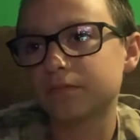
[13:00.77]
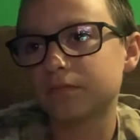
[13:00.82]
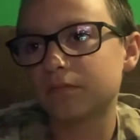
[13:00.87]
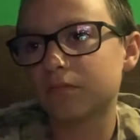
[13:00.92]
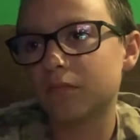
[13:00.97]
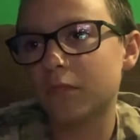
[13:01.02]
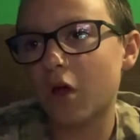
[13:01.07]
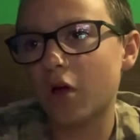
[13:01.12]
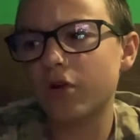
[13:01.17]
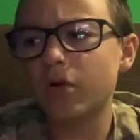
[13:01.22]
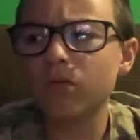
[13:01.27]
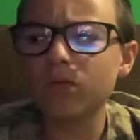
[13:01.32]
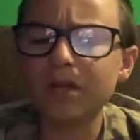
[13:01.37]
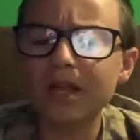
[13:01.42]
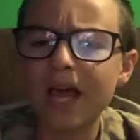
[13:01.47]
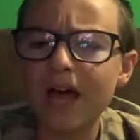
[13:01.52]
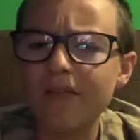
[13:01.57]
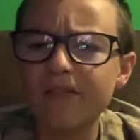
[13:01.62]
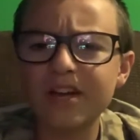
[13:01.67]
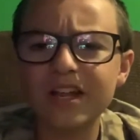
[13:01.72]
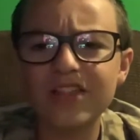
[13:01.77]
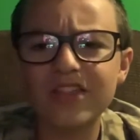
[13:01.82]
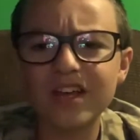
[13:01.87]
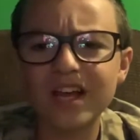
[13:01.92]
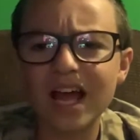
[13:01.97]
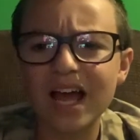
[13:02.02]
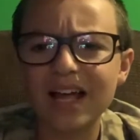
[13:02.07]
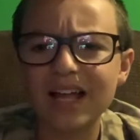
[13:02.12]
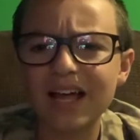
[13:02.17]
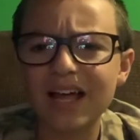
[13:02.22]
now I don't really have
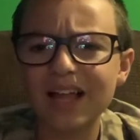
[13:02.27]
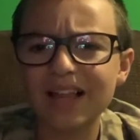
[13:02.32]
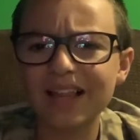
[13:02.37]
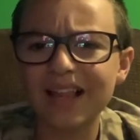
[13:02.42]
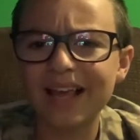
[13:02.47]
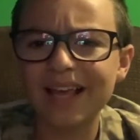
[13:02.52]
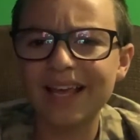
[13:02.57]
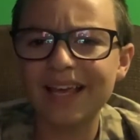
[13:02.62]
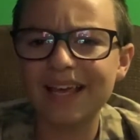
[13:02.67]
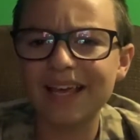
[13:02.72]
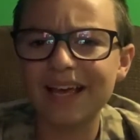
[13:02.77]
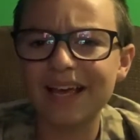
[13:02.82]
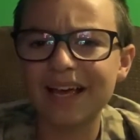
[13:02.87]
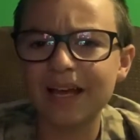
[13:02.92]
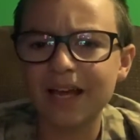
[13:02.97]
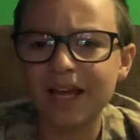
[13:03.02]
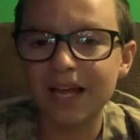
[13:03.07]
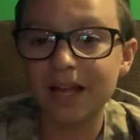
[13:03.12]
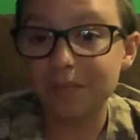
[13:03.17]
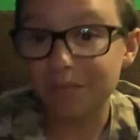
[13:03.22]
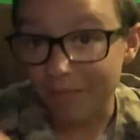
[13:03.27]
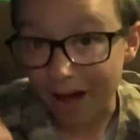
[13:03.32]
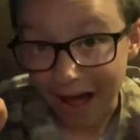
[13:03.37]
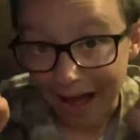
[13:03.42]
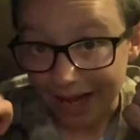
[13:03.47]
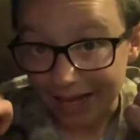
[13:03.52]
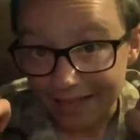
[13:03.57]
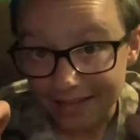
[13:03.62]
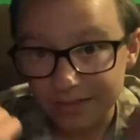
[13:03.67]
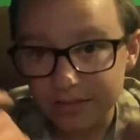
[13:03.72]
anything like in
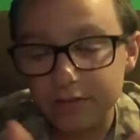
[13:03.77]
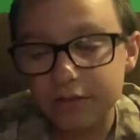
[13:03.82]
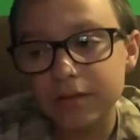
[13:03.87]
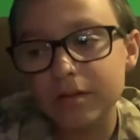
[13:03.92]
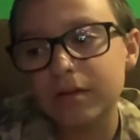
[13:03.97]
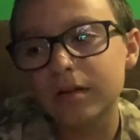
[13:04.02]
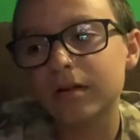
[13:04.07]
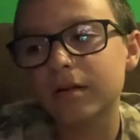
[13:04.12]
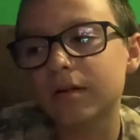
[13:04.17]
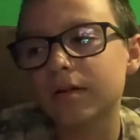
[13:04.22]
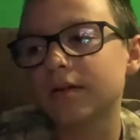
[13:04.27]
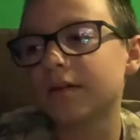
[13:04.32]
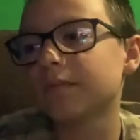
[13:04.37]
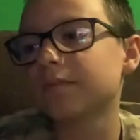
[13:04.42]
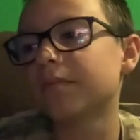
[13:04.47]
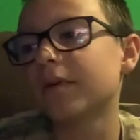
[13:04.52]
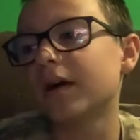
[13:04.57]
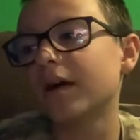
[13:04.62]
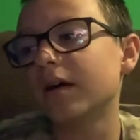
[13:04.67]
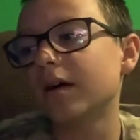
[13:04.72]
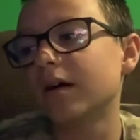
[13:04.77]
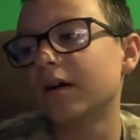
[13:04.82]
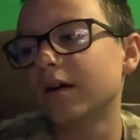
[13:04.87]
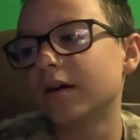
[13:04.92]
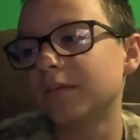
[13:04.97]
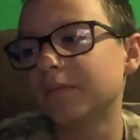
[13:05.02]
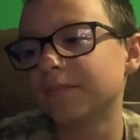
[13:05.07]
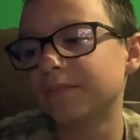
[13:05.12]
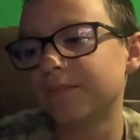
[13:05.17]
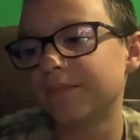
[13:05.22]
mind, but
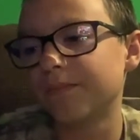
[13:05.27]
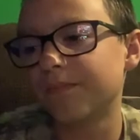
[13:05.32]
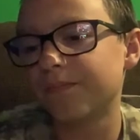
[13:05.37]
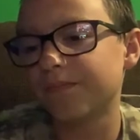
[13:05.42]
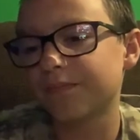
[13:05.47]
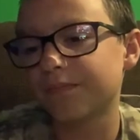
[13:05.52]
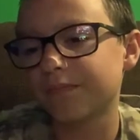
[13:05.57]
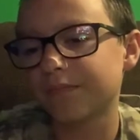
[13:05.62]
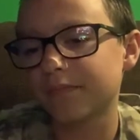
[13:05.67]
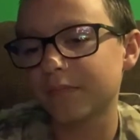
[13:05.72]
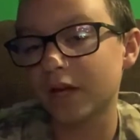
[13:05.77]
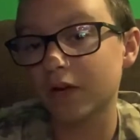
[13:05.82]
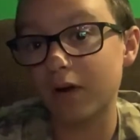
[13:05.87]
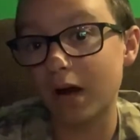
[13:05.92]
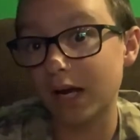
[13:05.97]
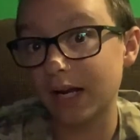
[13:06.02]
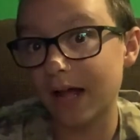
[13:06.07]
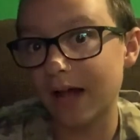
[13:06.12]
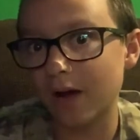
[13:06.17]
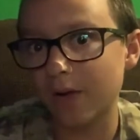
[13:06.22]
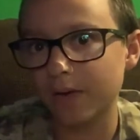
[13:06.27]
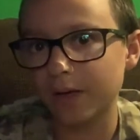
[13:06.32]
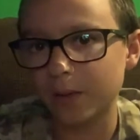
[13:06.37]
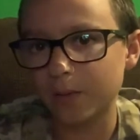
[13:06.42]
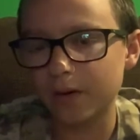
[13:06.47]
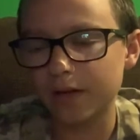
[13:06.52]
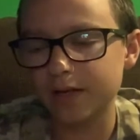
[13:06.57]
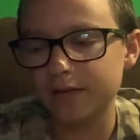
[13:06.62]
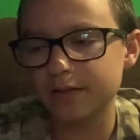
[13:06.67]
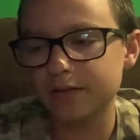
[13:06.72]
um, like right now,
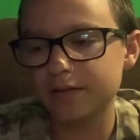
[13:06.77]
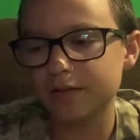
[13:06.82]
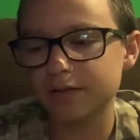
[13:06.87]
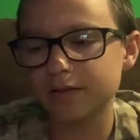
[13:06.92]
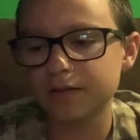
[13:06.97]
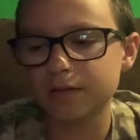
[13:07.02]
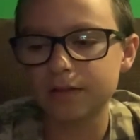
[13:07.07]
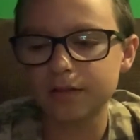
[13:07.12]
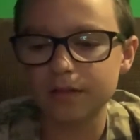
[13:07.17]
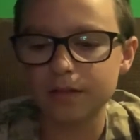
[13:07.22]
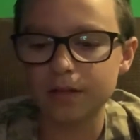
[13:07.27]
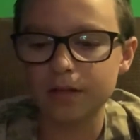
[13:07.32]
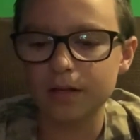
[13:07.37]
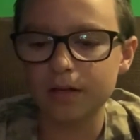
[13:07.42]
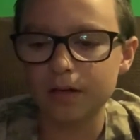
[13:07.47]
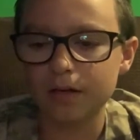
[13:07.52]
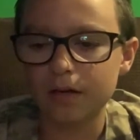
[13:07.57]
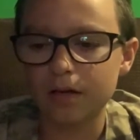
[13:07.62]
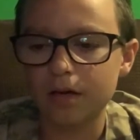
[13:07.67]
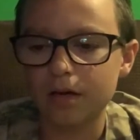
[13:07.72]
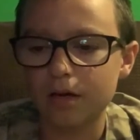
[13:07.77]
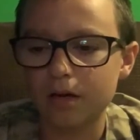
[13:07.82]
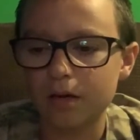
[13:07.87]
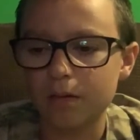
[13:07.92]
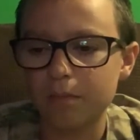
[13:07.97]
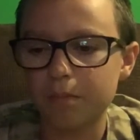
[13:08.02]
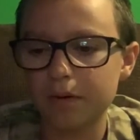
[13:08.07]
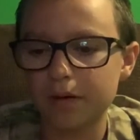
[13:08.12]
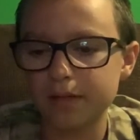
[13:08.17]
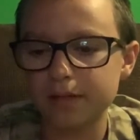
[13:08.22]
anyways.
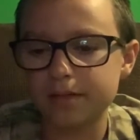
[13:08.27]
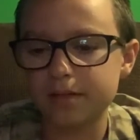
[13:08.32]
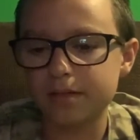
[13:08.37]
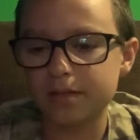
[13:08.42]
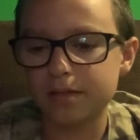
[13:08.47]
But